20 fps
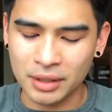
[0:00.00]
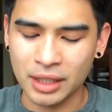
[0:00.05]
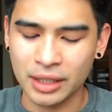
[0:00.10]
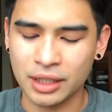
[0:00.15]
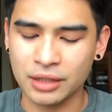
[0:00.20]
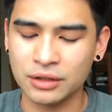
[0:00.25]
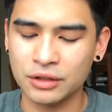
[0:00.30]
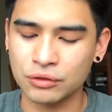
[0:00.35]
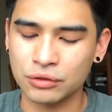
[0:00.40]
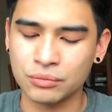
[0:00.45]
I
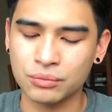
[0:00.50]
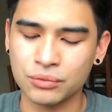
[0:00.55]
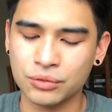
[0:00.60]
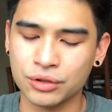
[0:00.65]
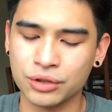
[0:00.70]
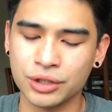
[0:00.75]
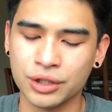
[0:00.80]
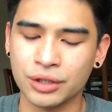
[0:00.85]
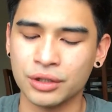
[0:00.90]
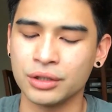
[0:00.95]
might be liking
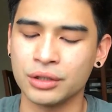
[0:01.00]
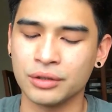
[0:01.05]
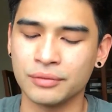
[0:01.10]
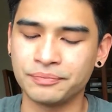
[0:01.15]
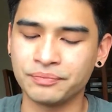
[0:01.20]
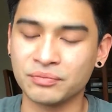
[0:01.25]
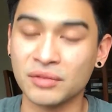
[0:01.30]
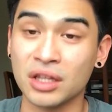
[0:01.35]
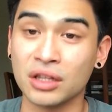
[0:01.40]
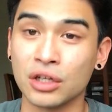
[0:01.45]
this one more
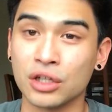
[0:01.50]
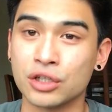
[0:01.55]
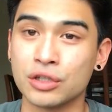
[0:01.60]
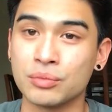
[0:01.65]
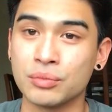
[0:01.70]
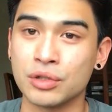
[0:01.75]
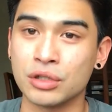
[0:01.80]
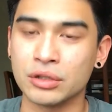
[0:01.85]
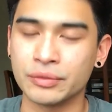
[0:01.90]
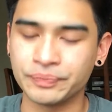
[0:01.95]
than
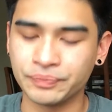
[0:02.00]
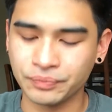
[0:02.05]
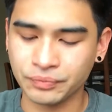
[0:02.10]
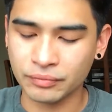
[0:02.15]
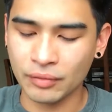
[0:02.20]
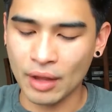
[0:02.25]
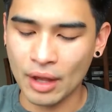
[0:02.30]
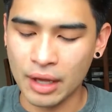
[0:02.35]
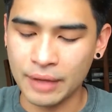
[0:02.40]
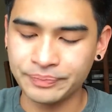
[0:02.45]
Lucky
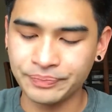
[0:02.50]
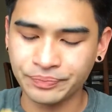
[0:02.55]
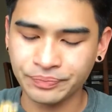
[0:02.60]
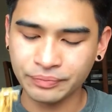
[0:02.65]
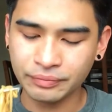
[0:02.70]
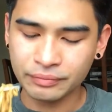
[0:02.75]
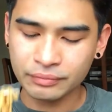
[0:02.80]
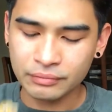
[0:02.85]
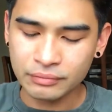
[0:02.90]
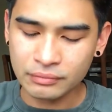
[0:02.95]
Me.
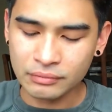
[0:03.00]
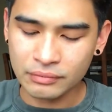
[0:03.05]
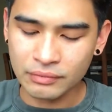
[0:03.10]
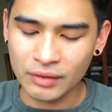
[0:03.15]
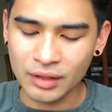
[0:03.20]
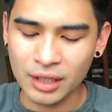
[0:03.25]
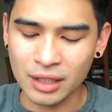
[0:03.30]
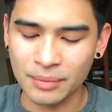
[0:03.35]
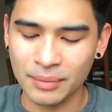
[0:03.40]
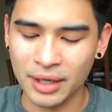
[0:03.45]

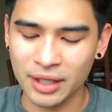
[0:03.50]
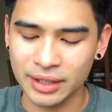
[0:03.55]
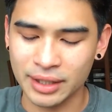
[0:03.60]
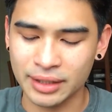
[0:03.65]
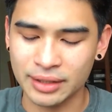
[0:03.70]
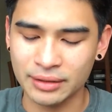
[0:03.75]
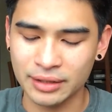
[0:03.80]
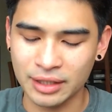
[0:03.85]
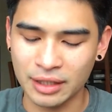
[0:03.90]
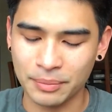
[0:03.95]

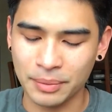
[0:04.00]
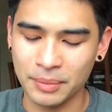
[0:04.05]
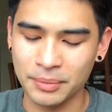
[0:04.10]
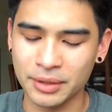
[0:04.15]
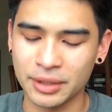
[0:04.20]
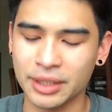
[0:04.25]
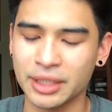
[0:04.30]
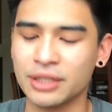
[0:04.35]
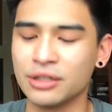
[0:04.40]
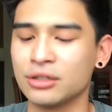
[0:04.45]

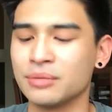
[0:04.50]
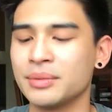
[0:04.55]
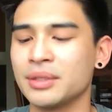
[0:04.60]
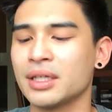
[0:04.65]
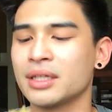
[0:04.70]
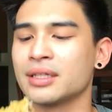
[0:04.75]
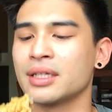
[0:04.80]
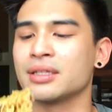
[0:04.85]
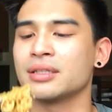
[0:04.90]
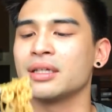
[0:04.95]
Are people gonna
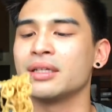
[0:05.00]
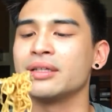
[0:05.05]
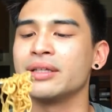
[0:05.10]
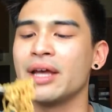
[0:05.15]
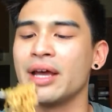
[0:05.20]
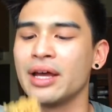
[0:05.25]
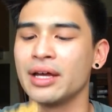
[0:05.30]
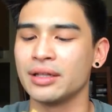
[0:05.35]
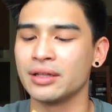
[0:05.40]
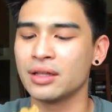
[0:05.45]
kill me because I
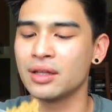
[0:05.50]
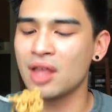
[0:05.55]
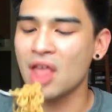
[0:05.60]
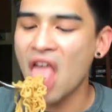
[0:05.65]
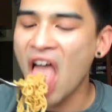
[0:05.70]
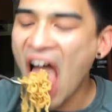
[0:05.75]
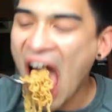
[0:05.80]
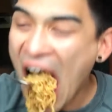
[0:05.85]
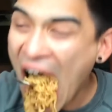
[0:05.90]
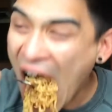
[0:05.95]
said that?